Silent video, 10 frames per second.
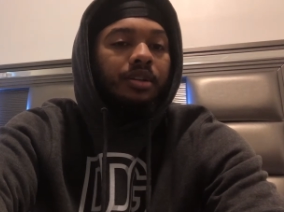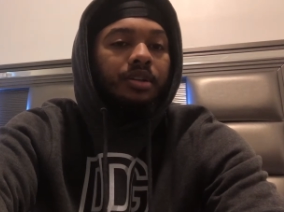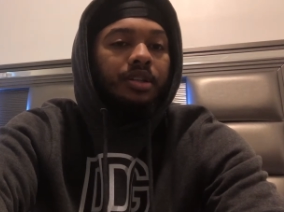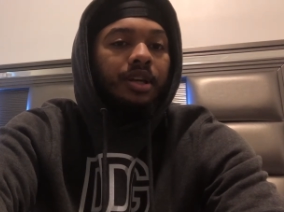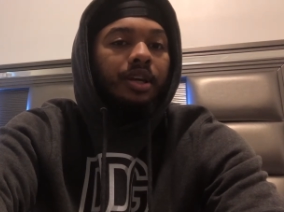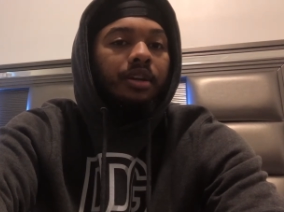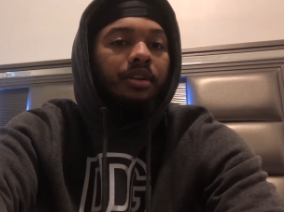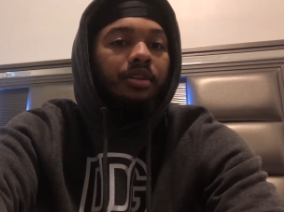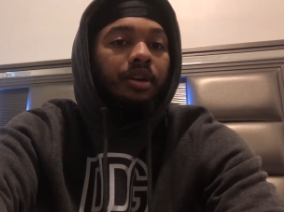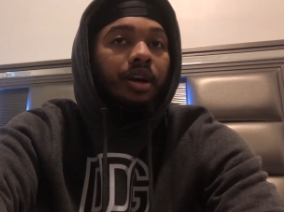It's like
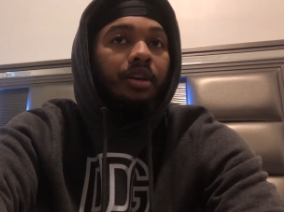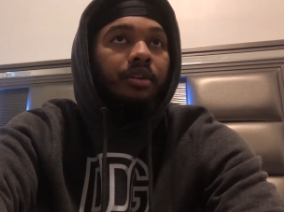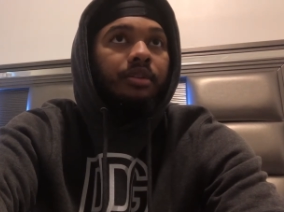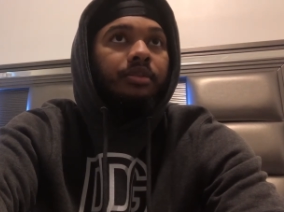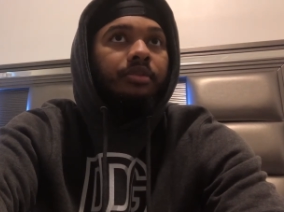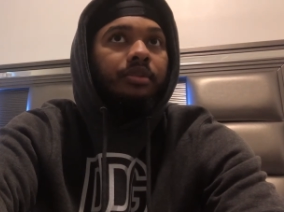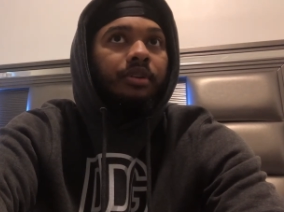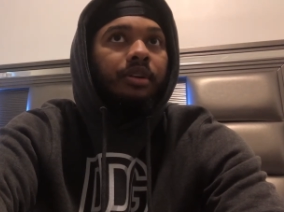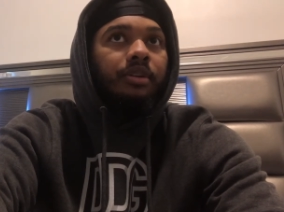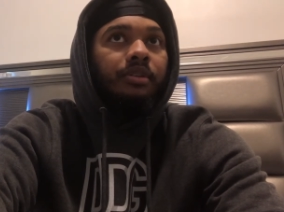you gotta
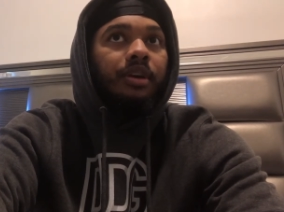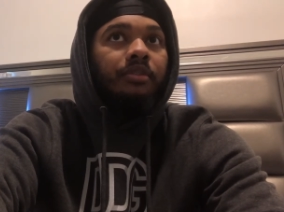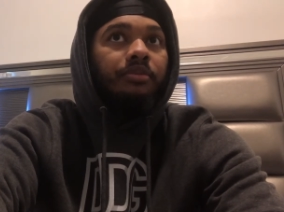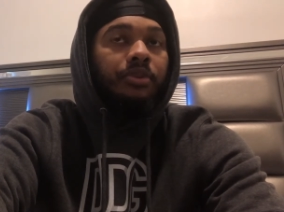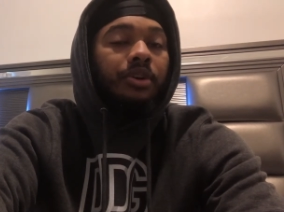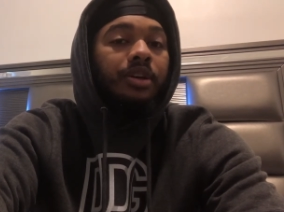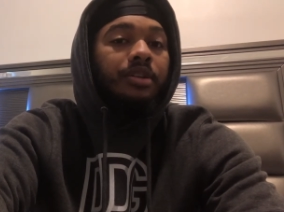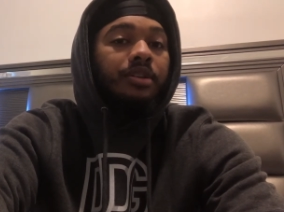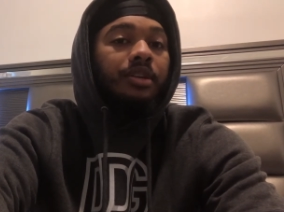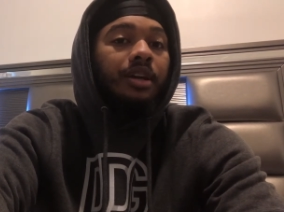get
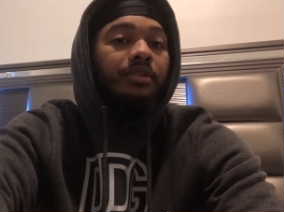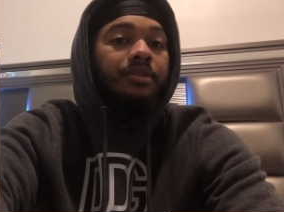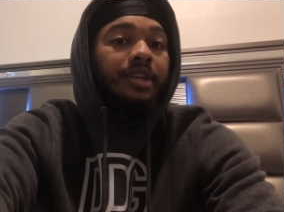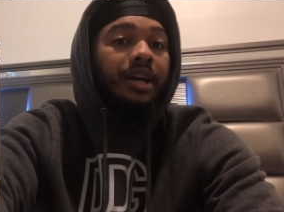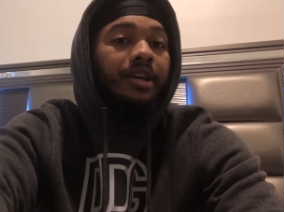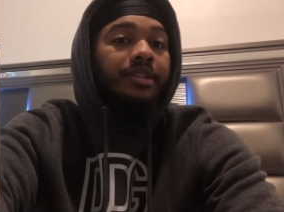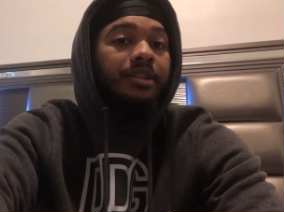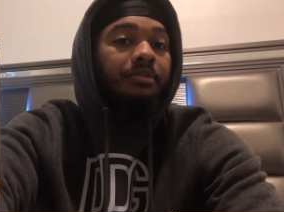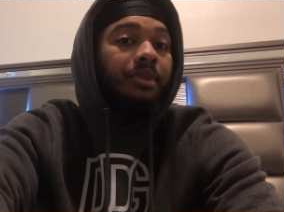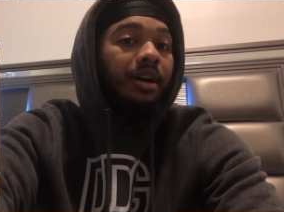focused on that science
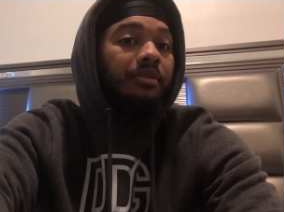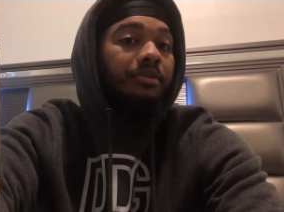and math.